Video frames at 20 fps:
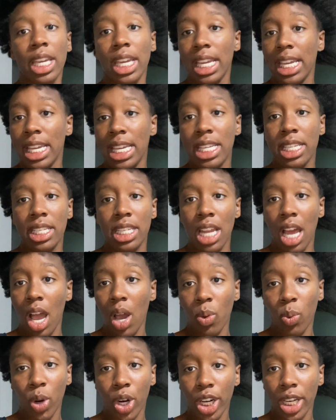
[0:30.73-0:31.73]
is
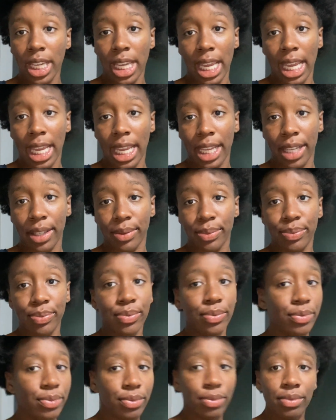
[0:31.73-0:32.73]
not working.
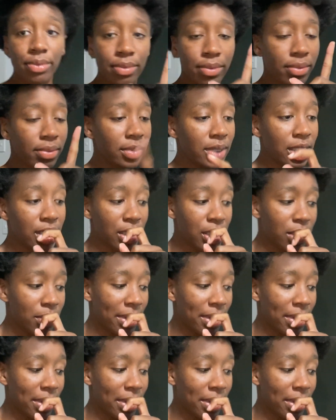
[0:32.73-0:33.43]
Excuse